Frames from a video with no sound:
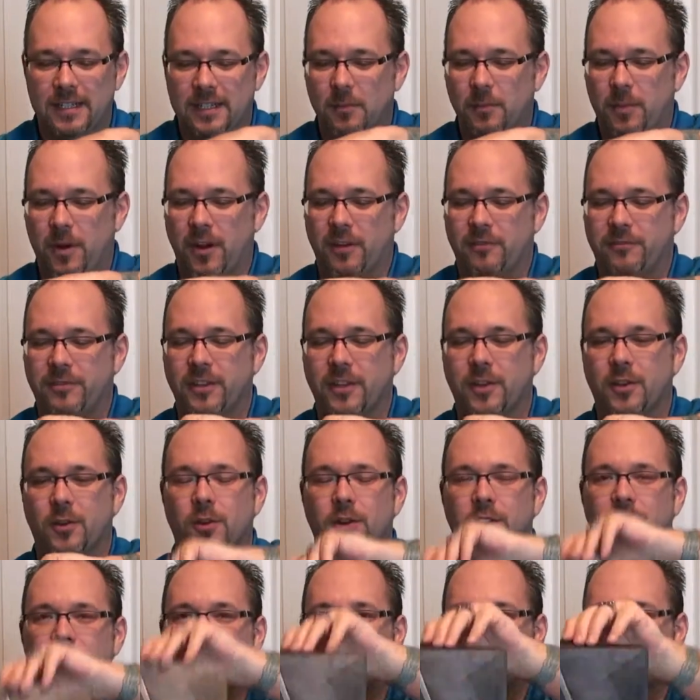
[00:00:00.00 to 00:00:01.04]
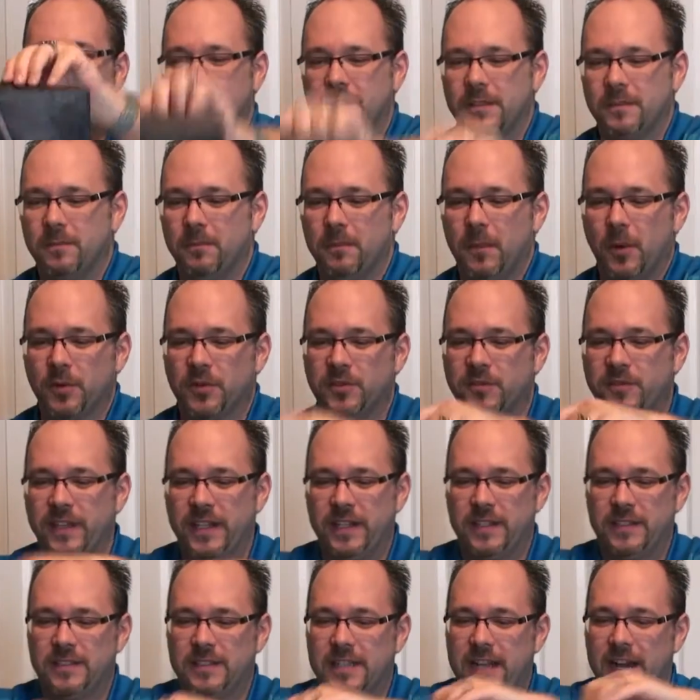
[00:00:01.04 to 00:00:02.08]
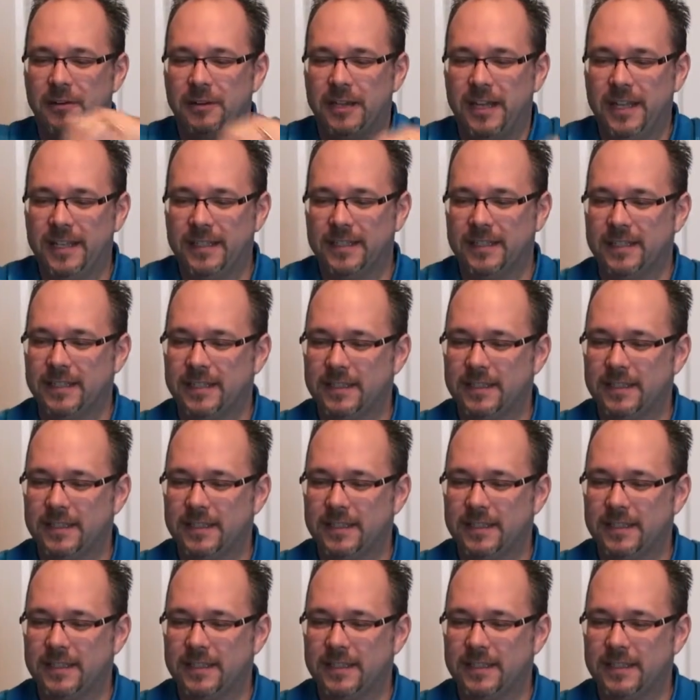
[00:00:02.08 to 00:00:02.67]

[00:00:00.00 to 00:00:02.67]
par for the course for most figures nowadays.